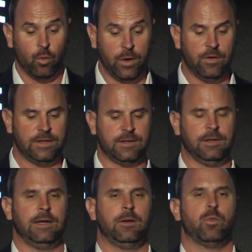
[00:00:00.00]
we
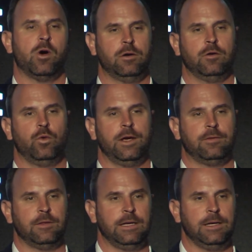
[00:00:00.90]
recently partnered
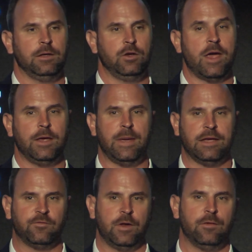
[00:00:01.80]
with the UAE
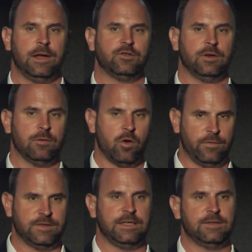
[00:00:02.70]
Banks Federation, all
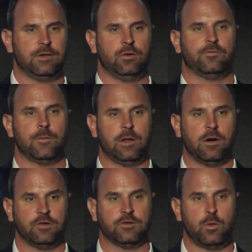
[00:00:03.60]
the CISOs from the
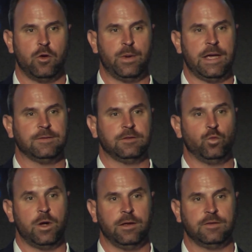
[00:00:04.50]
large and small banks, as
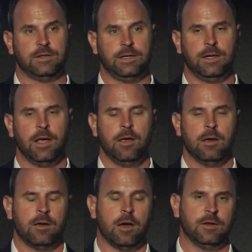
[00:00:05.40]
well as the
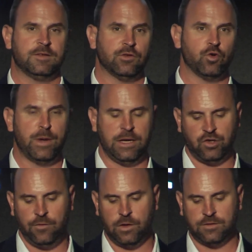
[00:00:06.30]
uh, central bank
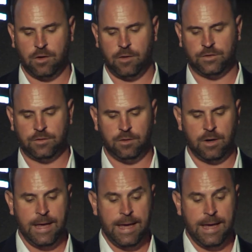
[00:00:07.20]
chief risk officer,